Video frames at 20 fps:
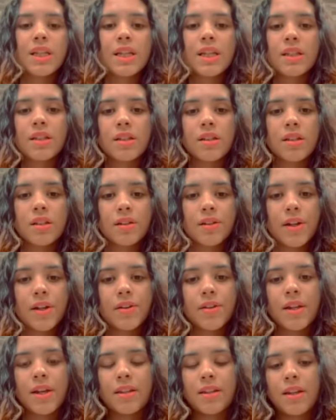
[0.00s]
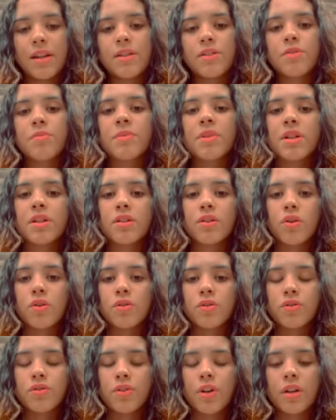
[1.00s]
it is clear that Egypt is
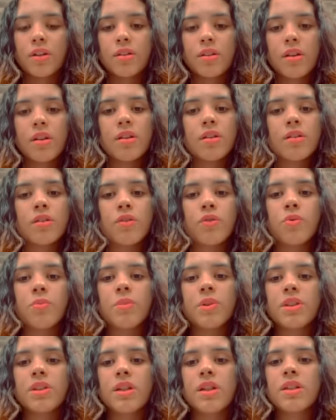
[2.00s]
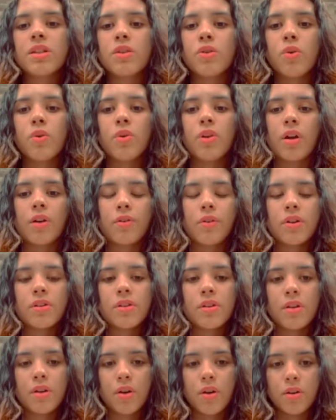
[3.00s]
constructing new buildings all across
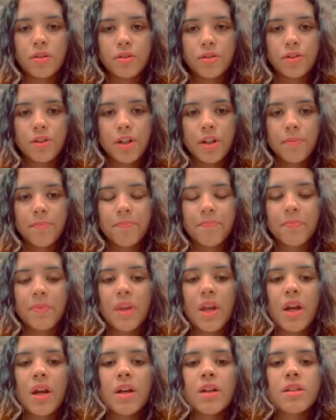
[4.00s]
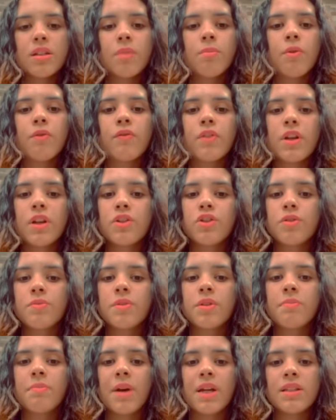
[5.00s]
the country. Some of
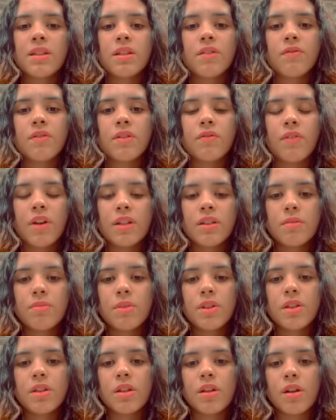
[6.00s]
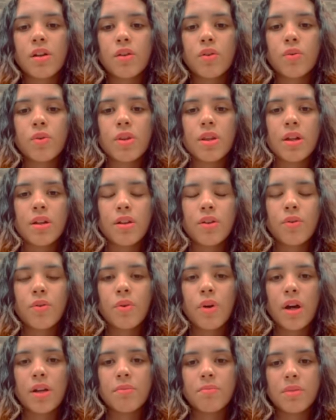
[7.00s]
Egypt's massive investments include the new
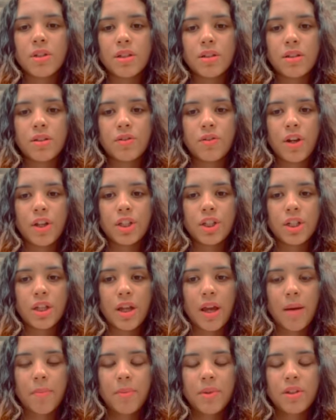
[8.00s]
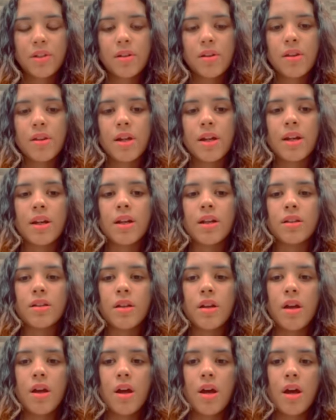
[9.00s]
administration capital, then
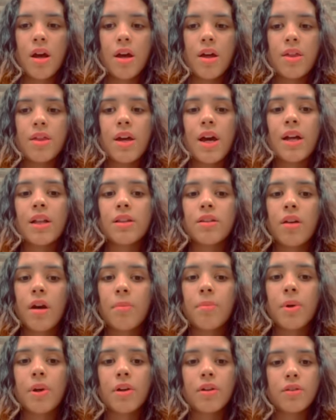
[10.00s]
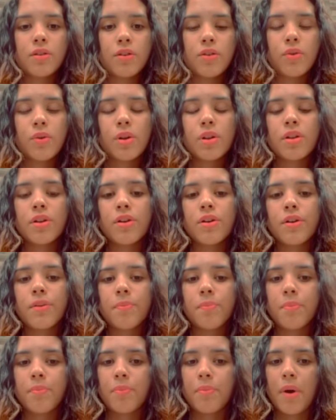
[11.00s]
the El Dab'a nuclear
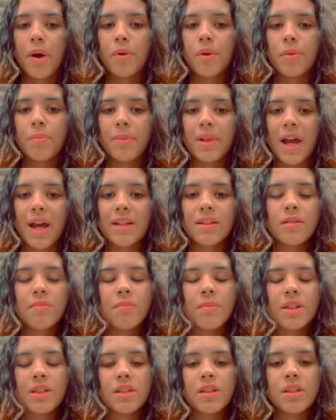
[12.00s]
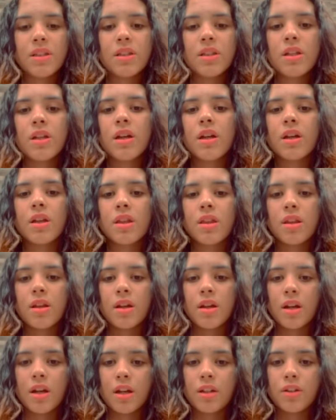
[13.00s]
power plant, Madinti, the
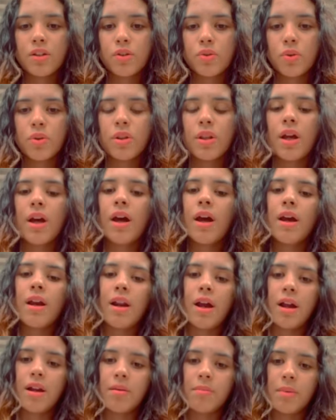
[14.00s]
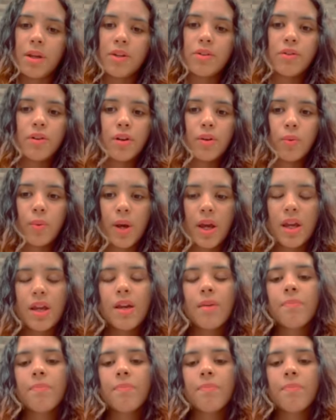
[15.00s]
Ain Sokhna El Alamein Railway,